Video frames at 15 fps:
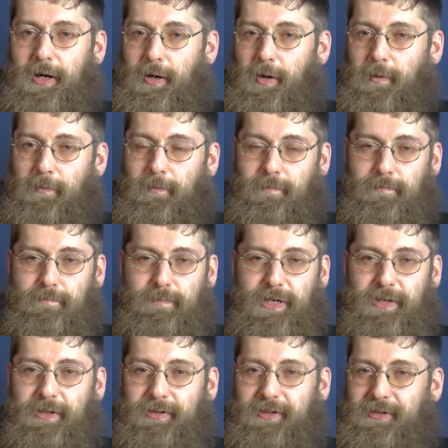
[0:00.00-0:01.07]
of
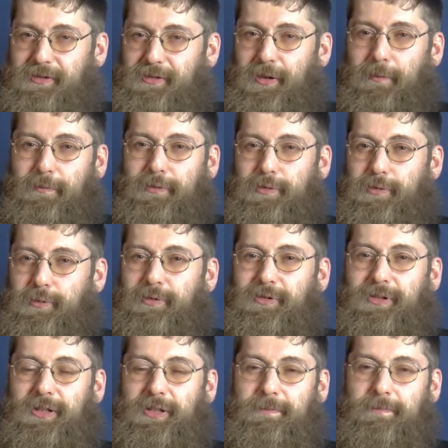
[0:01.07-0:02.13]
building the soft,
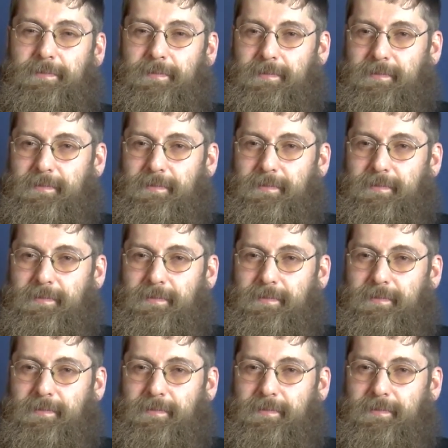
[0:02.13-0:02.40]
juicy,